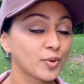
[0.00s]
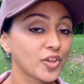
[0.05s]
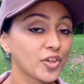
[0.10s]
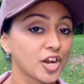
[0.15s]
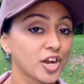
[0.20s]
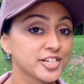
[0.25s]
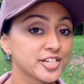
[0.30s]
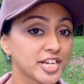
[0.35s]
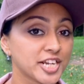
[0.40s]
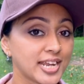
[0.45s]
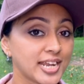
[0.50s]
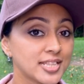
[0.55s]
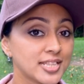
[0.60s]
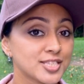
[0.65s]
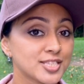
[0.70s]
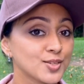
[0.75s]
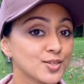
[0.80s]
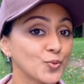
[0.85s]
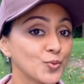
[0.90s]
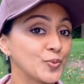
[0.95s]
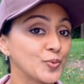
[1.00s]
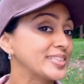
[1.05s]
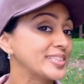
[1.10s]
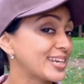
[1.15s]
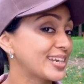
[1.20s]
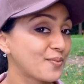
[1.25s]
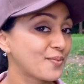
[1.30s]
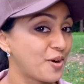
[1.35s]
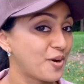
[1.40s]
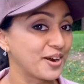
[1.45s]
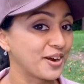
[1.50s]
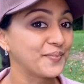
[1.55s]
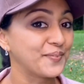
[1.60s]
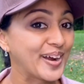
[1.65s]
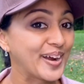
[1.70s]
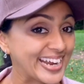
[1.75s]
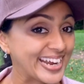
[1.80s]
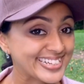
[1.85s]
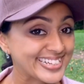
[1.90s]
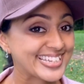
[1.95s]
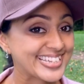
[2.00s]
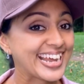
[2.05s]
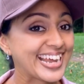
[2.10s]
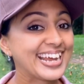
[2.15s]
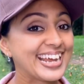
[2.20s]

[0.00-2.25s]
our chickens, we didn't want to wait.